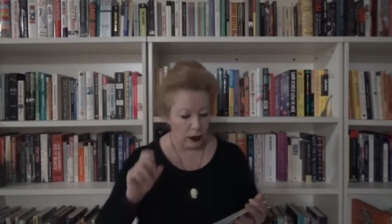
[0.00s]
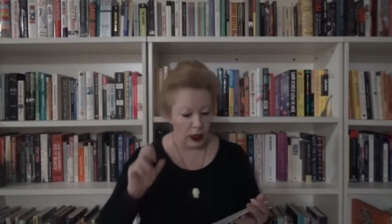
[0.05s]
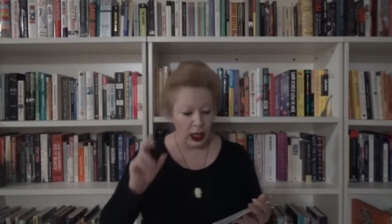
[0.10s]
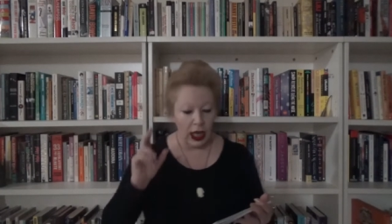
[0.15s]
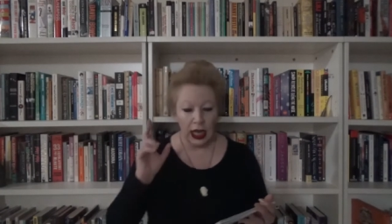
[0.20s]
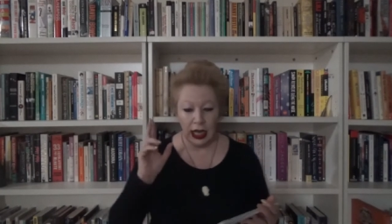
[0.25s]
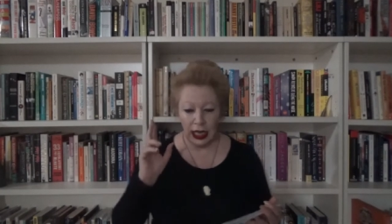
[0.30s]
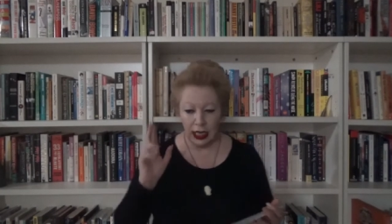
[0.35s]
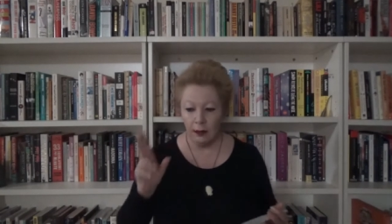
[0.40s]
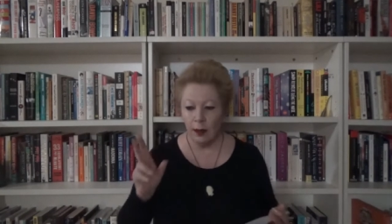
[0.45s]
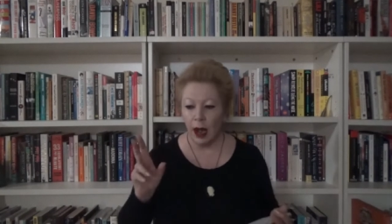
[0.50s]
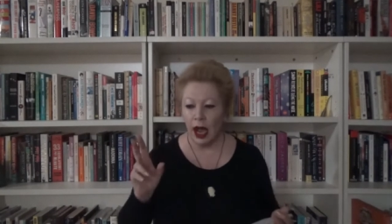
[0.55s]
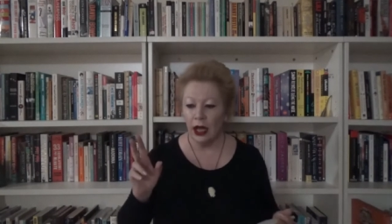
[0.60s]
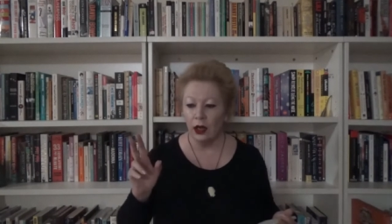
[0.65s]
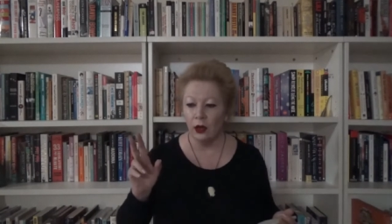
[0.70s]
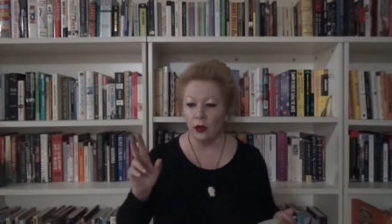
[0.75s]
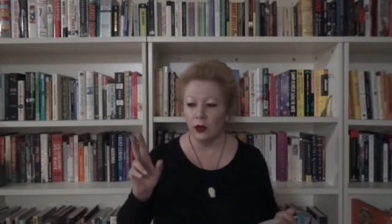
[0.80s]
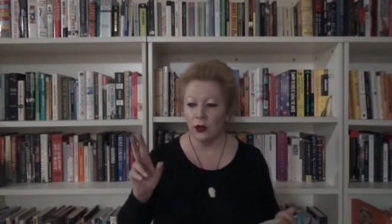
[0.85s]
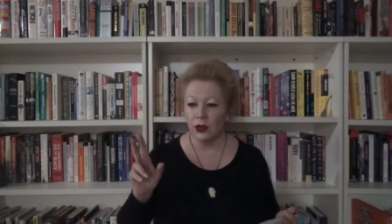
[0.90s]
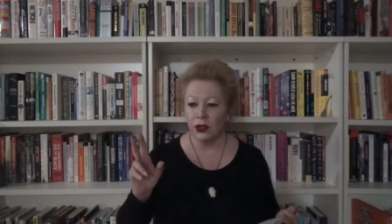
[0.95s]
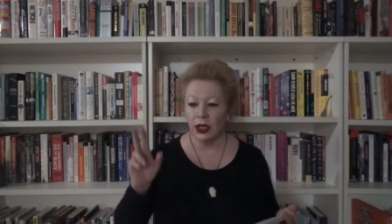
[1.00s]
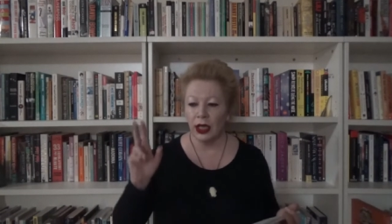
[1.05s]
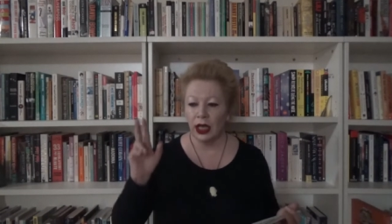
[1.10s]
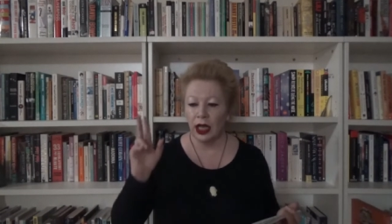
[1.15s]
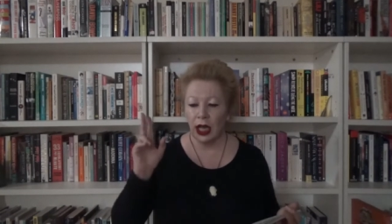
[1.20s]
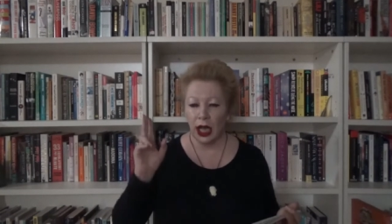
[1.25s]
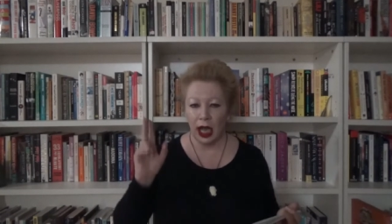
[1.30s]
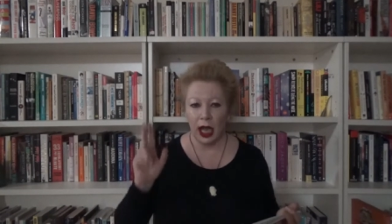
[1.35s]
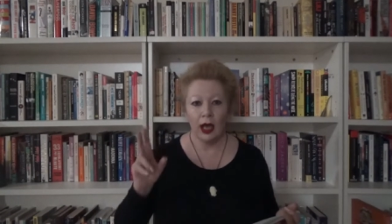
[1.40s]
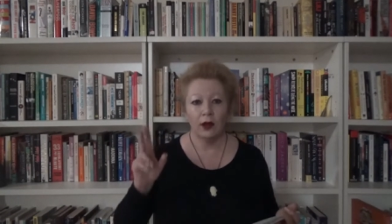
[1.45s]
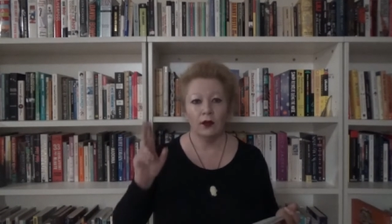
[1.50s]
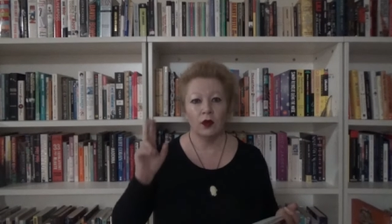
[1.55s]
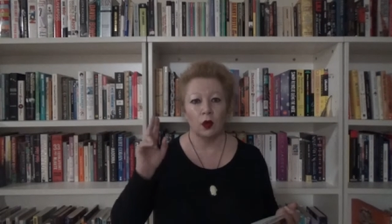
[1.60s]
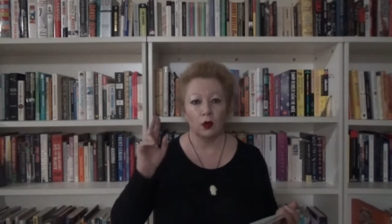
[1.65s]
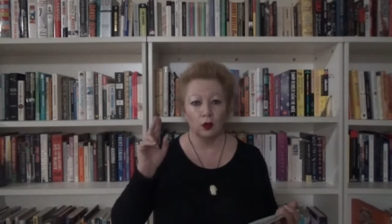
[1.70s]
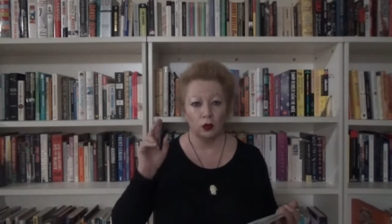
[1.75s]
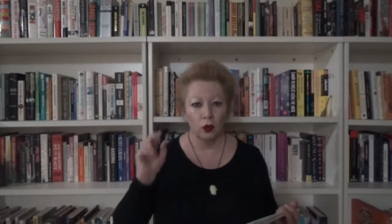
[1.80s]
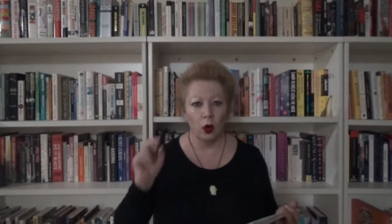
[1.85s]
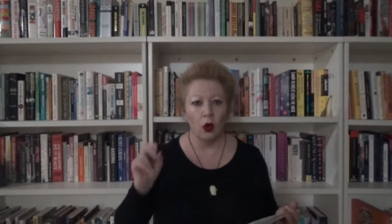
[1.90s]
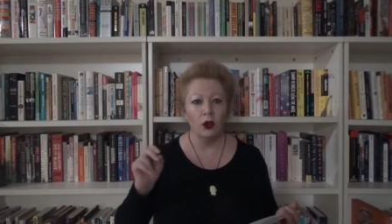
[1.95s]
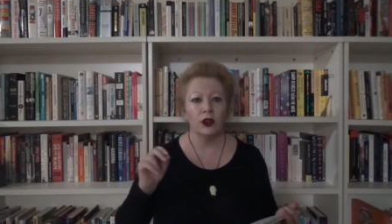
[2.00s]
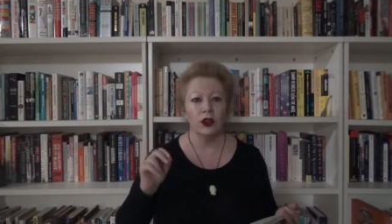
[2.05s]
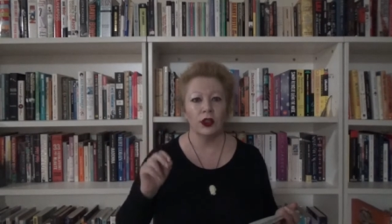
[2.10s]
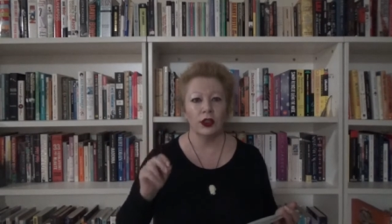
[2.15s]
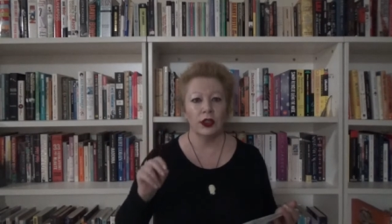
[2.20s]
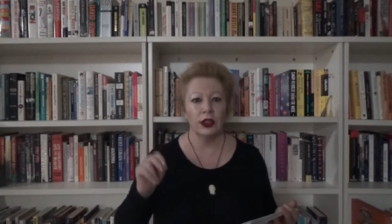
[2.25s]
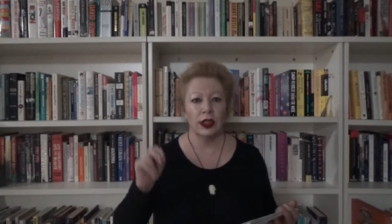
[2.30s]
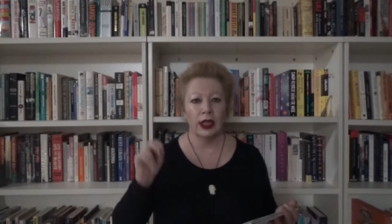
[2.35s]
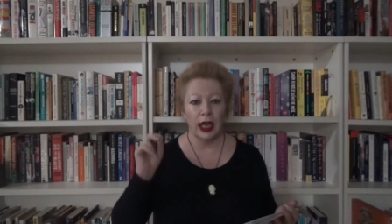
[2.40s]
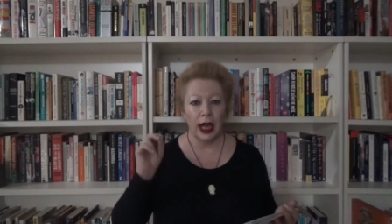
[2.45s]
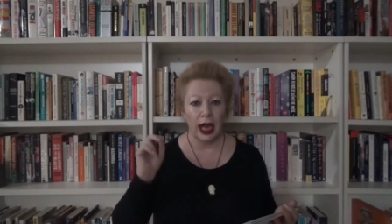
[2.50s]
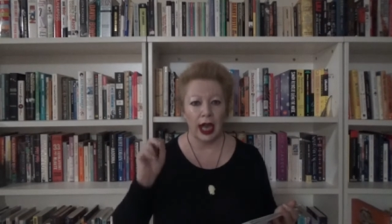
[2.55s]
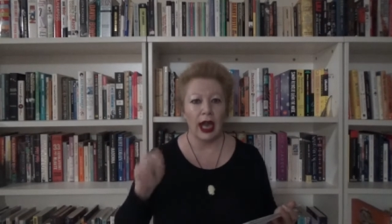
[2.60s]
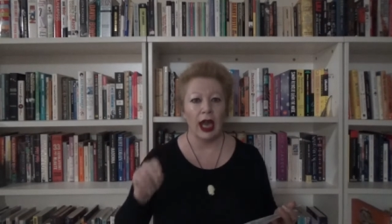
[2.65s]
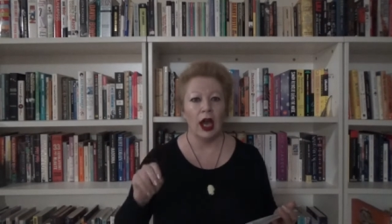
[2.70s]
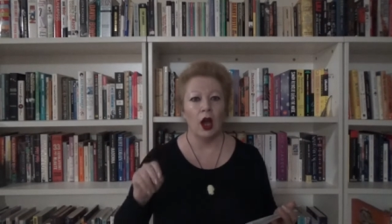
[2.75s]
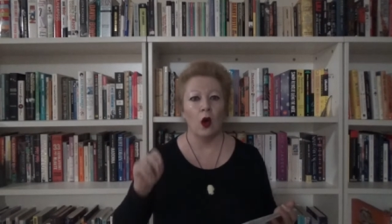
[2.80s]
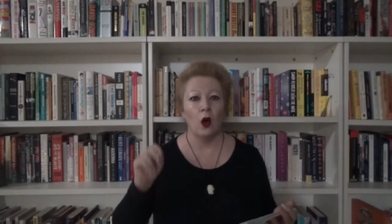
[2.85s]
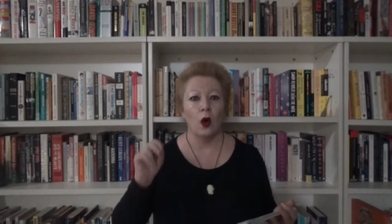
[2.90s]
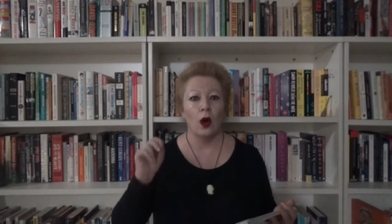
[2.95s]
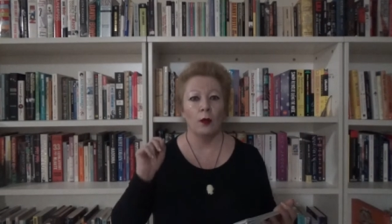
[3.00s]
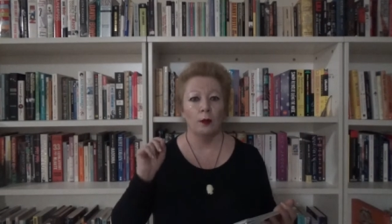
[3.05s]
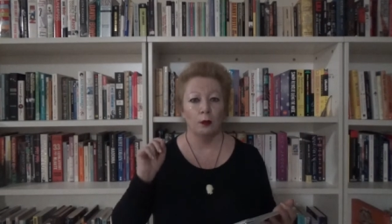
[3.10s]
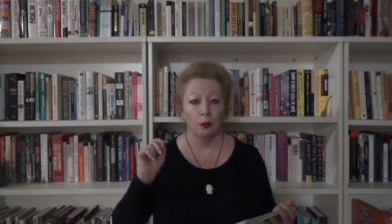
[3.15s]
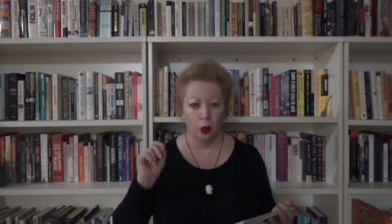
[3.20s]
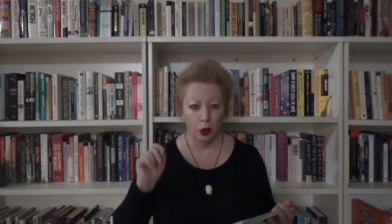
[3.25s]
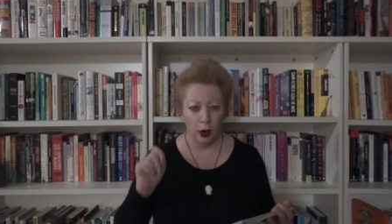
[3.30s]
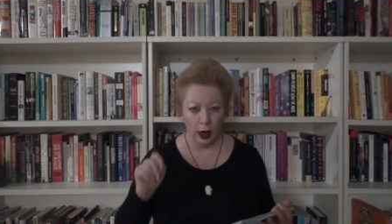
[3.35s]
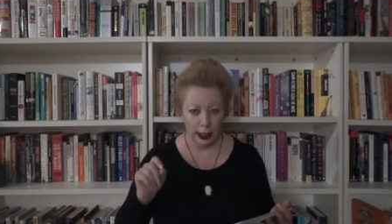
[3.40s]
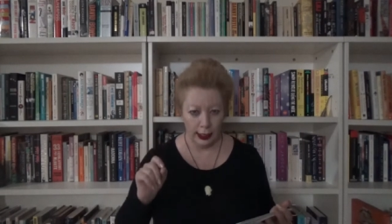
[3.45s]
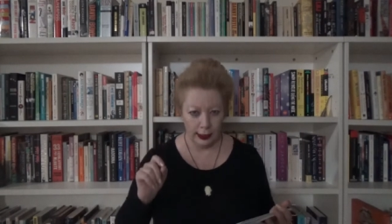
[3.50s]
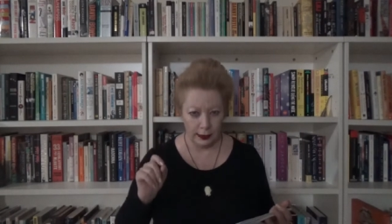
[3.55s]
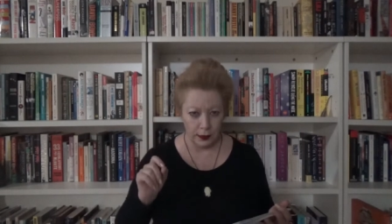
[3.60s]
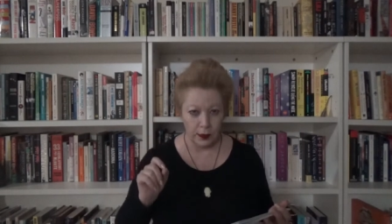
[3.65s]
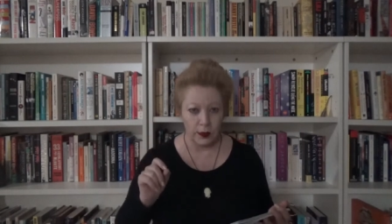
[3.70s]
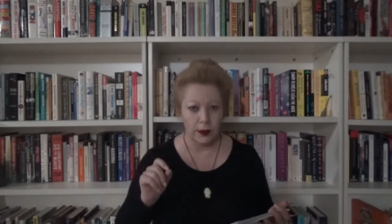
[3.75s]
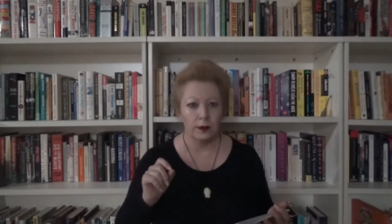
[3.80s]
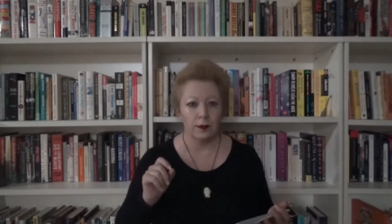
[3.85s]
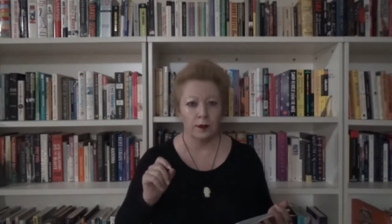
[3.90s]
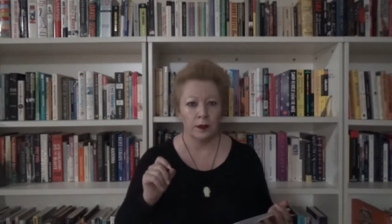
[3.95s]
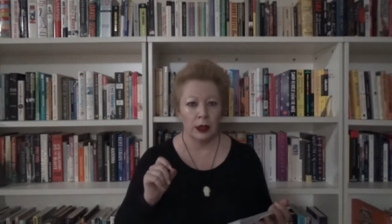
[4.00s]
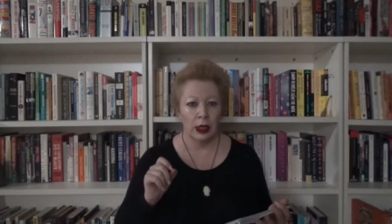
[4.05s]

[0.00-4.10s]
Emails have rotted our brains